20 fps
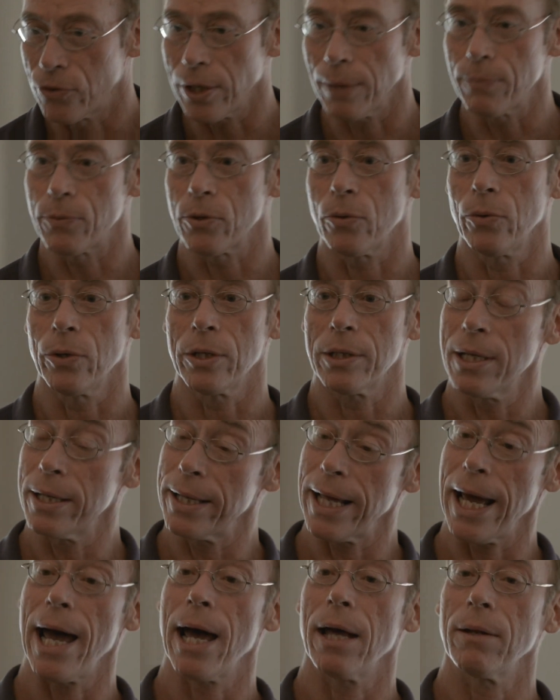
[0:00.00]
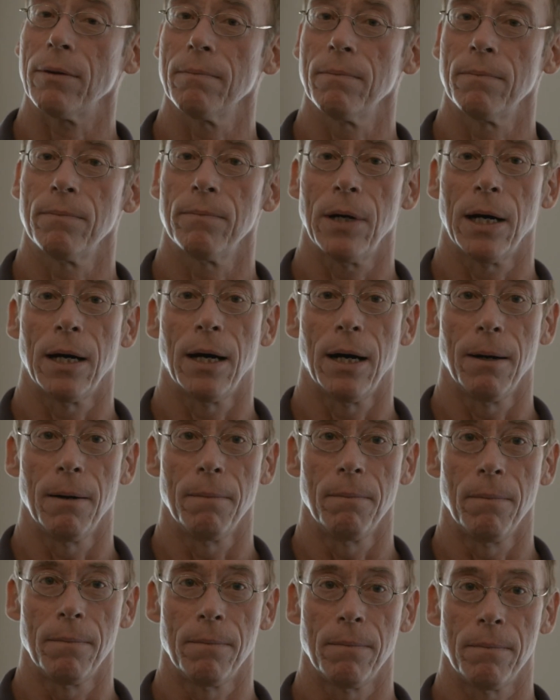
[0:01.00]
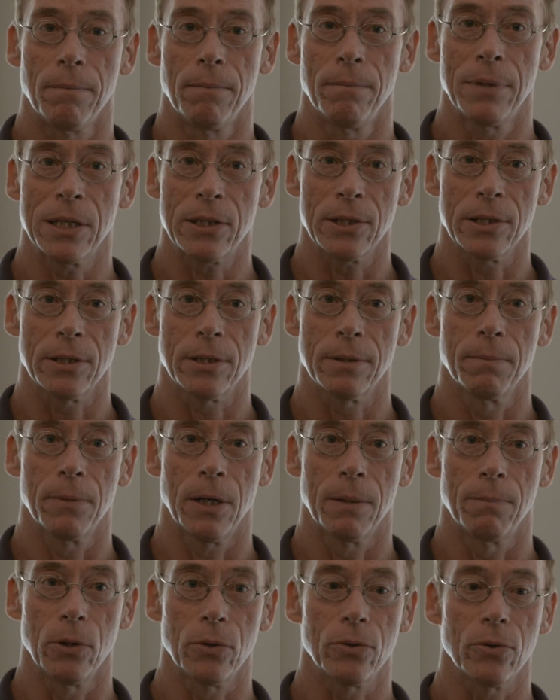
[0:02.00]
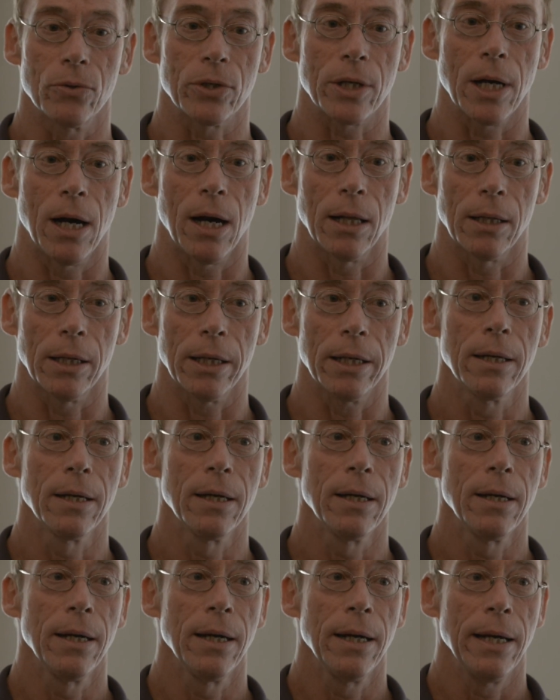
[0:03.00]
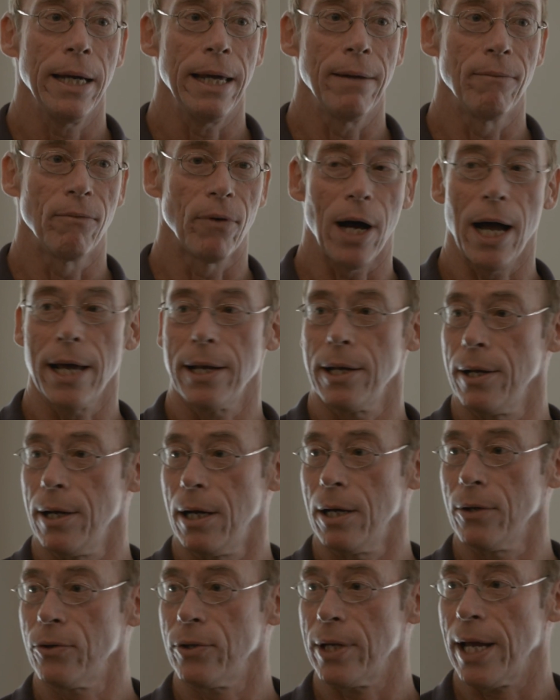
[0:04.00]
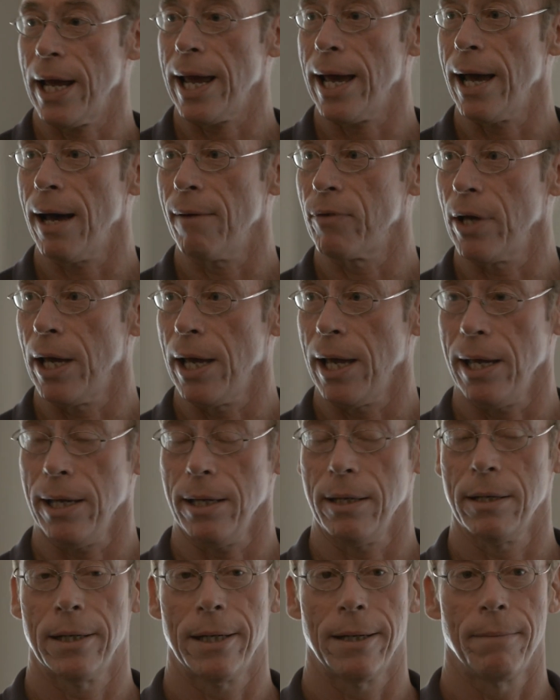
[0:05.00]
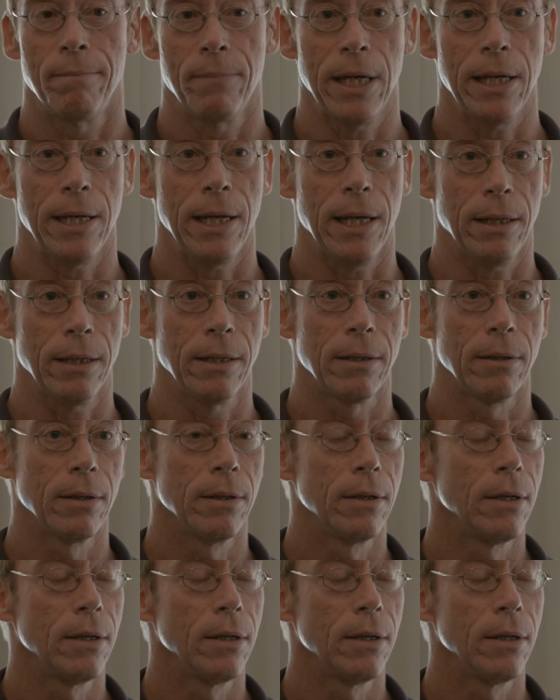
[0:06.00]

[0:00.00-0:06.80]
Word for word: Subsequent to that, um, Missus Boutros-Ghali invited us to have a, a meeting